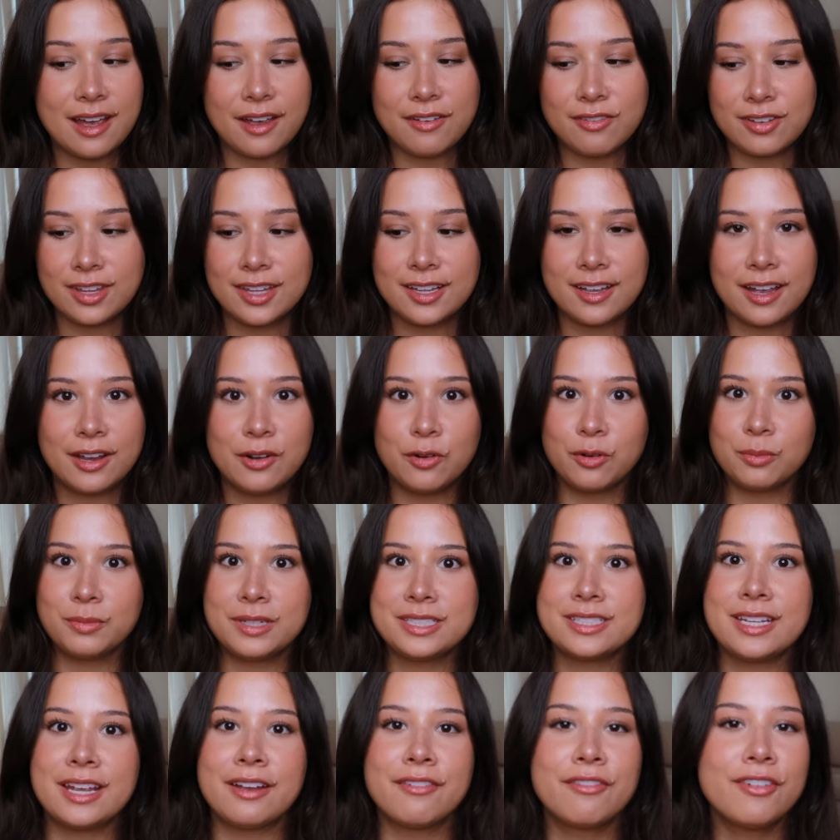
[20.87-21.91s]
I feel like I normally
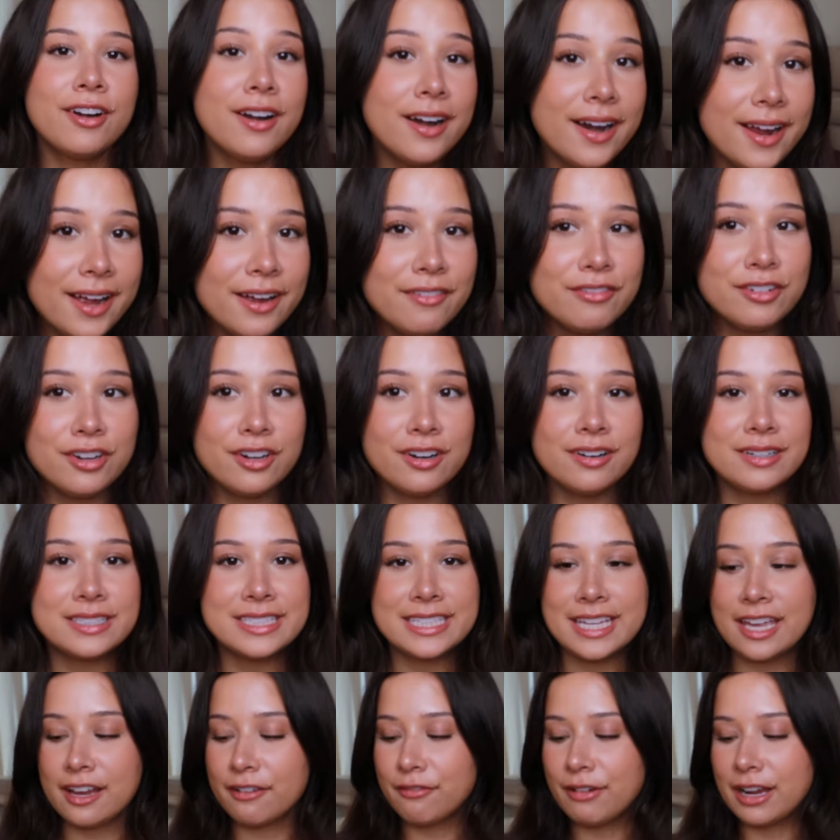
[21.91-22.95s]
take forever
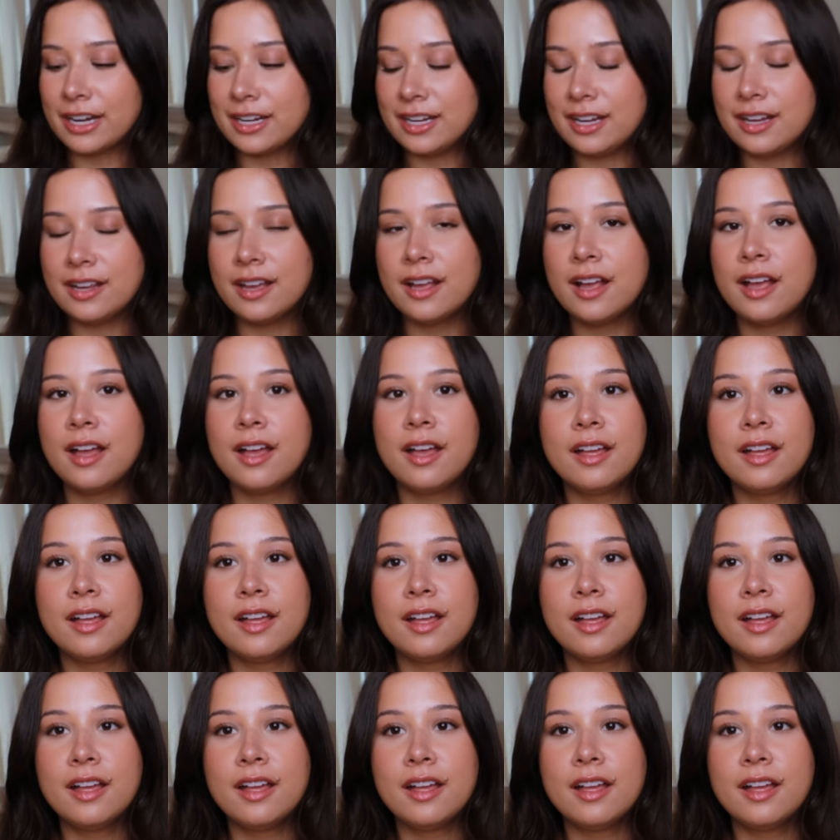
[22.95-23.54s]
to get ready.